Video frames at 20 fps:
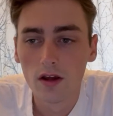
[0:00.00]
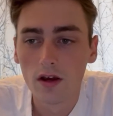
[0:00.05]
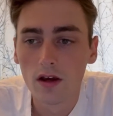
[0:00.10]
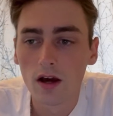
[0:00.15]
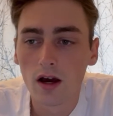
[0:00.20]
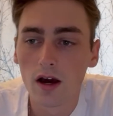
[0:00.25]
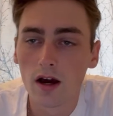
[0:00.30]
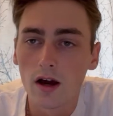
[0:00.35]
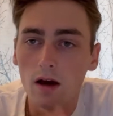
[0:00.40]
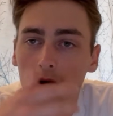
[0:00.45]

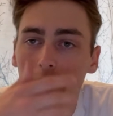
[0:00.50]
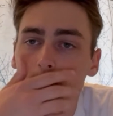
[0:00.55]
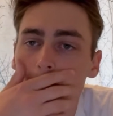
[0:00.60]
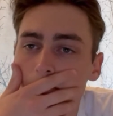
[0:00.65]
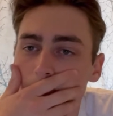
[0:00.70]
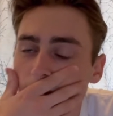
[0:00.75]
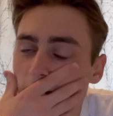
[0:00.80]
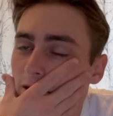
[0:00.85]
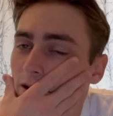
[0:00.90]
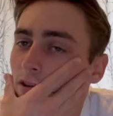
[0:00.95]

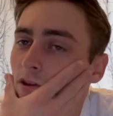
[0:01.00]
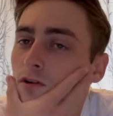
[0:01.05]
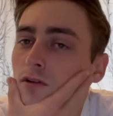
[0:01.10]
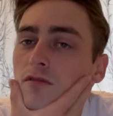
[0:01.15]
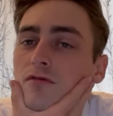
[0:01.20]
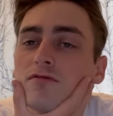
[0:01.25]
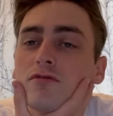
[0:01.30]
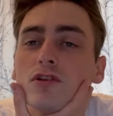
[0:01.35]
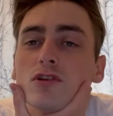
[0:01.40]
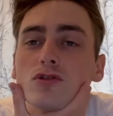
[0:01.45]
Another
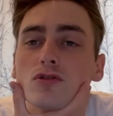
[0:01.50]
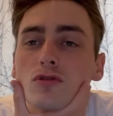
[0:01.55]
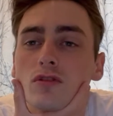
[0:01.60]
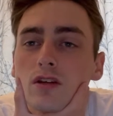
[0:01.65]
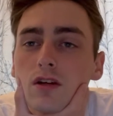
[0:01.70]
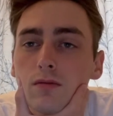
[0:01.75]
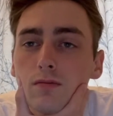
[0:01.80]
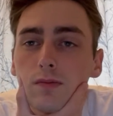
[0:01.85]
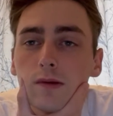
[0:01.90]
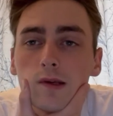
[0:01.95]
visually
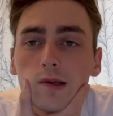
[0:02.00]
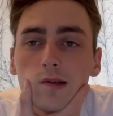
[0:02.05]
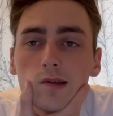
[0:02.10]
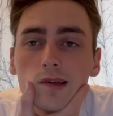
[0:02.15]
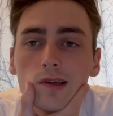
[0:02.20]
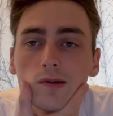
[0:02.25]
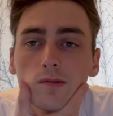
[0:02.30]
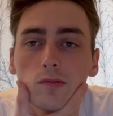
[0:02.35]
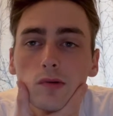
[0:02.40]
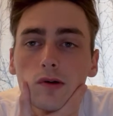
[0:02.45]

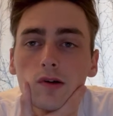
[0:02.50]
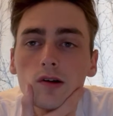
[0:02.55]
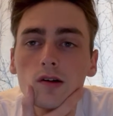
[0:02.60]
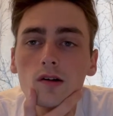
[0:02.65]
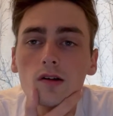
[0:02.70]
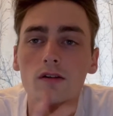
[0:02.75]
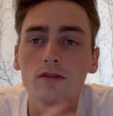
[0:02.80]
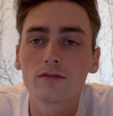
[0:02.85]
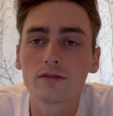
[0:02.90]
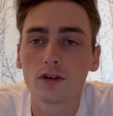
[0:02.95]
appealing
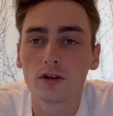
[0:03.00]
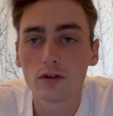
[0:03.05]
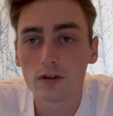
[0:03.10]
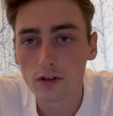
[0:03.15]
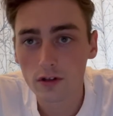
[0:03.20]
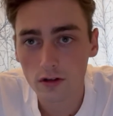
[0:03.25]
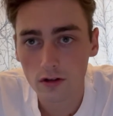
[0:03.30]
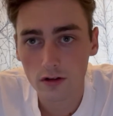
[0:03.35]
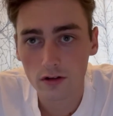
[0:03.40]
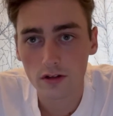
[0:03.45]
part of
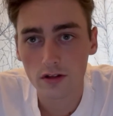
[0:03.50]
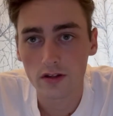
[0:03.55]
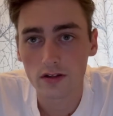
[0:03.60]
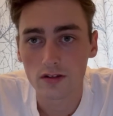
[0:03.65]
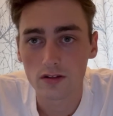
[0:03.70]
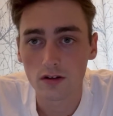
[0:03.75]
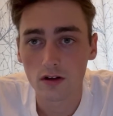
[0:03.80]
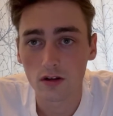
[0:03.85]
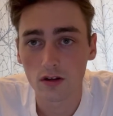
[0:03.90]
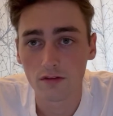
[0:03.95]
Goyard
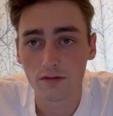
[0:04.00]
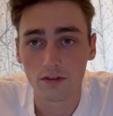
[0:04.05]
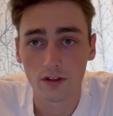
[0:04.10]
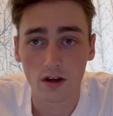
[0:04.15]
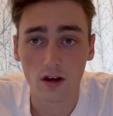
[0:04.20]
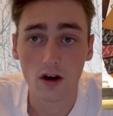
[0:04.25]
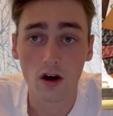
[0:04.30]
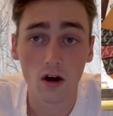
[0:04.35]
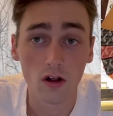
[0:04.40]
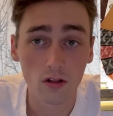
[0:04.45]
is all of the
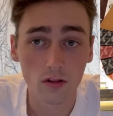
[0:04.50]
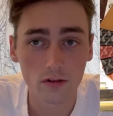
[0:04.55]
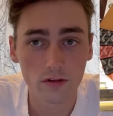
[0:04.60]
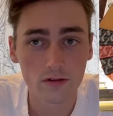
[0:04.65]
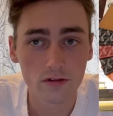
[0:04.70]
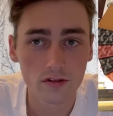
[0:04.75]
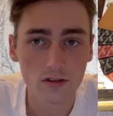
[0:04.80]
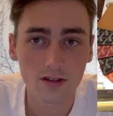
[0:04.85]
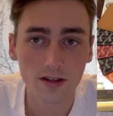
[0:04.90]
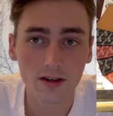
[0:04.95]

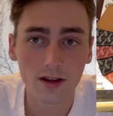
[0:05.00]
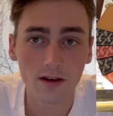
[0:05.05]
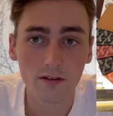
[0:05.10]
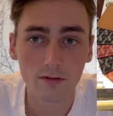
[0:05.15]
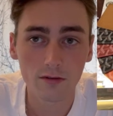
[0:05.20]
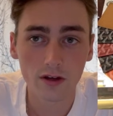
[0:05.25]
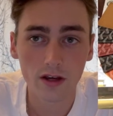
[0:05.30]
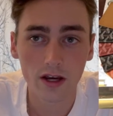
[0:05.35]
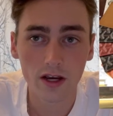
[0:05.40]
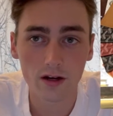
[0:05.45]
colors that
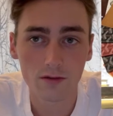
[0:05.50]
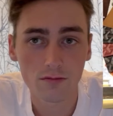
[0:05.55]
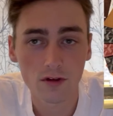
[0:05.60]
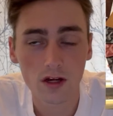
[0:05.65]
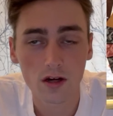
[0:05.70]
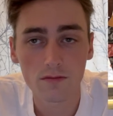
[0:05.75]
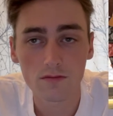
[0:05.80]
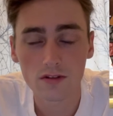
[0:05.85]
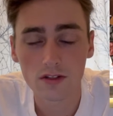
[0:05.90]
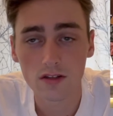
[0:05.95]
every item
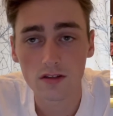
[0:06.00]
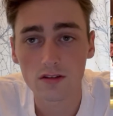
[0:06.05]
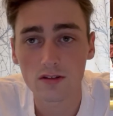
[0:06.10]
comes in,